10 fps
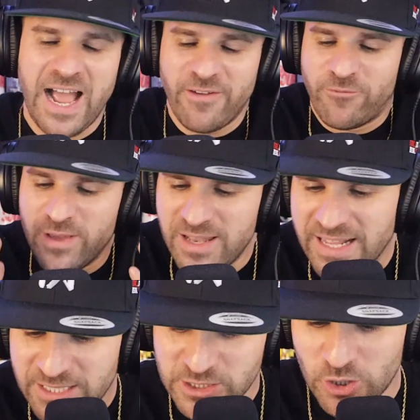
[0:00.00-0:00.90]
I feel
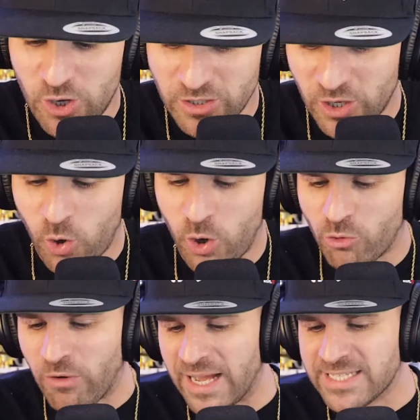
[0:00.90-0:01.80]
like the song, the
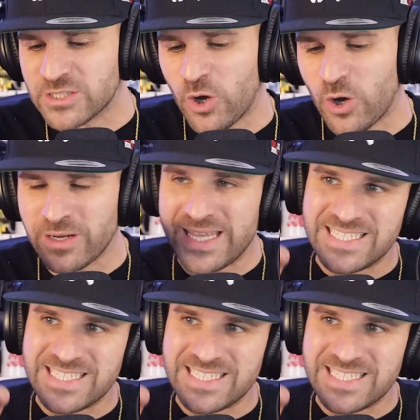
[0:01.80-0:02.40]
All Rise song,